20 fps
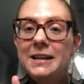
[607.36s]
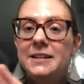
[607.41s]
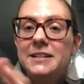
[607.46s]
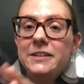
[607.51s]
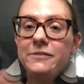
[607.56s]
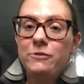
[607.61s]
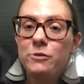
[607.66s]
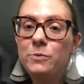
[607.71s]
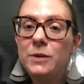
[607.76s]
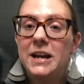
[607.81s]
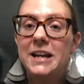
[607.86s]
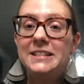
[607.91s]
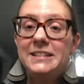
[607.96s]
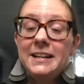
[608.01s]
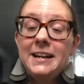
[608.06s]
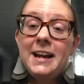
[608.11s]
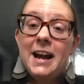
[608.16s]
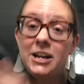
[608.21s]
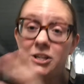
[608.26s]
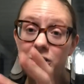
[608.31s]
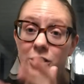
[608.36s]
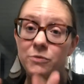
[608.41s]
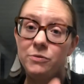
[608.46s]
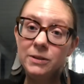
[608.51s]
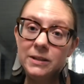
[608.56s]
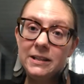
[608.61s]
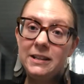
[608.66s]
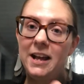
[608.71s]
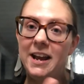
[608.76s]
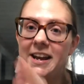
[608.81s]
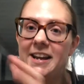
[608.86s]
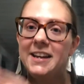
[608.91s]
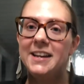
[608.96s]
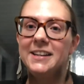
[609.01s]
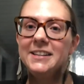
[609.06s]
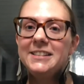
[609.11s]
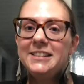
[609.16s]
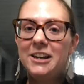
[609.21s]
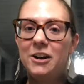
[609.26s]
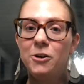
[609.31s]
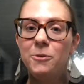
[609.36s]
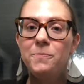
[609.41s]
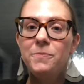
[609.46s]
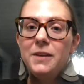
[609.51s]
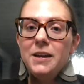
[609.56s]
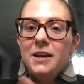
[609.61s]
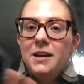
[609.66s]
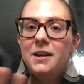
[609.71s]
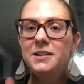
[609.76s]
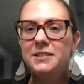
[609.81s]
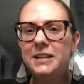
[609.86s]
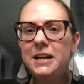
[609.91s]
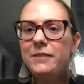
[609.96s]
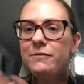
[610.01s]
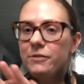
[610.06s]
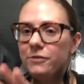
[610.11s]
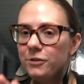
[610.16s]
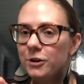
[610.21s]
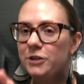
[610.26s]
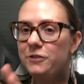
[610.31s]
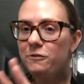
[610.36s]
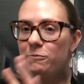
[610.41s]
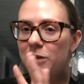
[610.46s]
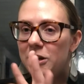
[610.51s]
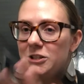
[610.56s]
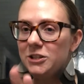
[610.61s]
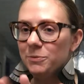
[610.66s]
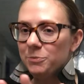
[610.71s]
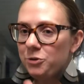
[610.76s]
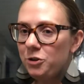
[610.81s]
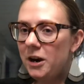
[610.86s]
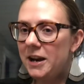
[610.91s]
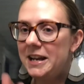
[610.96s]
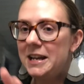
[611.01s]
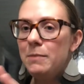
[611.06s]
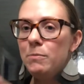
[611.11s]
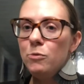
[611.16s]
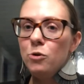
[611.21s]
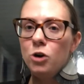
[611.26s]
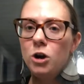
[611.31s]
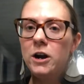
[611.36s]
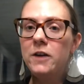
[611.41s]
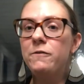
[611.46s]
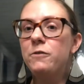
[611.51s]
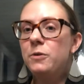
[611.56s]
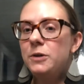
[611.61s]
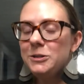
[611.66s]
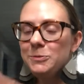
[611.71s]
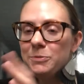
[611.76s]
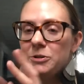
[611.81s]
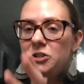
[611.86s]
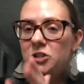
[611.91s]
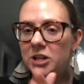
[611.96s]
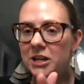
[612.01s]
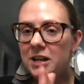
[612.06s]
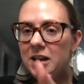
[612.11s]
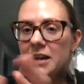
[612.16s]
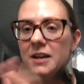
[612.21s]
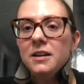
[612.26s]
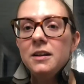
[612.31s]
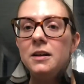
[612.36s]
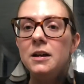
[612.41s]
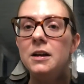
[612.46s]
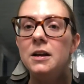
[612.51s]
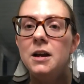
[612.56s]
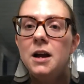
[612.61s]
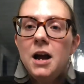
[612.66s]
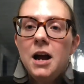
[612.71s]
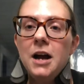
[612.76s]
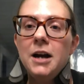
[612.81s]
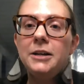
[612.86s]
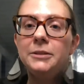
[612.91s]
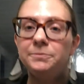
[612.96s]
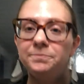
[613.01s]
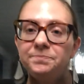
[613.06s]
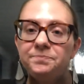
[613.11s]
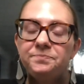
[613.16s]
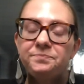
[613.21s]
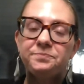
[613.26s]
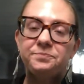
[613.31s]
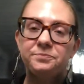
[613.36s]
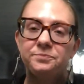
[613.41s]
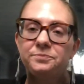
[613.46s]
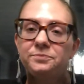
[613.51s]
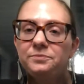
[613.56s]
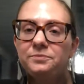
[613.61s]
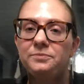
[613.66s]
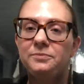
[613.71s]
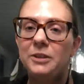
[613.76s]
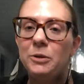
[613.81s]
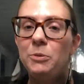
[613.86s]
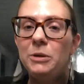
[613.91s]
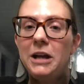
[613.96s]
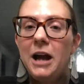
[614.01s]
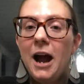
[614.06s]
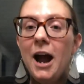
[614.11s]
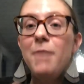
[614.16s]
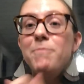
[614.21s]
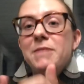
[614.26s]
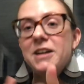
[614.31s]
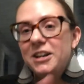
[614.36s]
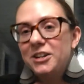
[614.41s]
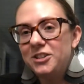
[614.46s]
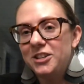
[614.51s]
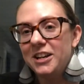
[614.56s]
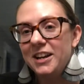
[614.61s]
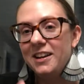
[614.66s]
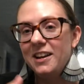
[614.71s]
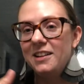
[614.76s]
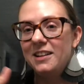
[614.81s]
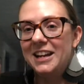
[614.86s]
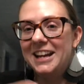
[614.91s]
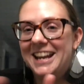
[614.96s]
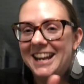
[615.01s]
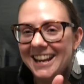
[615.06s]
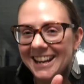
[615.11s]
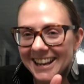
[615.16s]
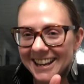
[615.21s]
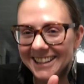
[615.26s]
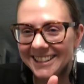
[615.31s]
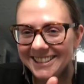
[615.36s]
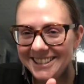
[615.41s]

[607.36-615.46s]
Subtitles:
it different ways that I actually really like it. So it's kind of a first for me, so I'm trying it more. I've always been chicken. Well, I'm not a chicken. I like eating